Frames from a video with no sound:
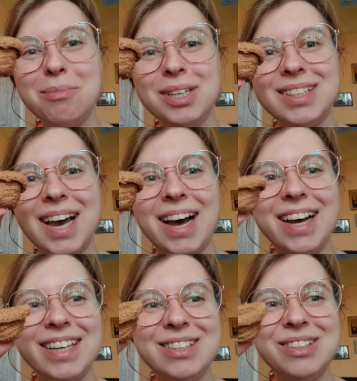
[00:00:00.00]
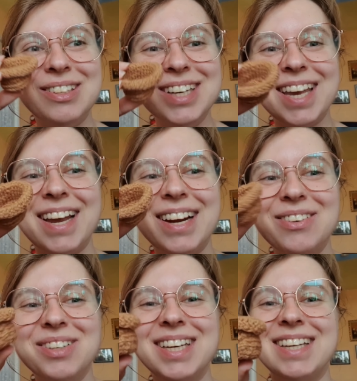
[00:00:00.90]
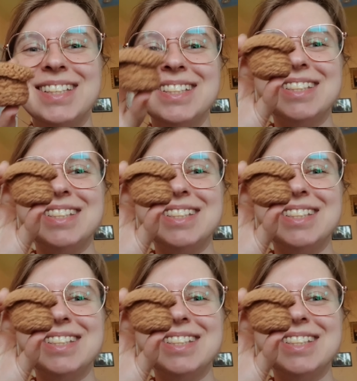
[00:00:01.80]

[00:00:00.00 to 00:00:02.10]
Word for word: but I don't care because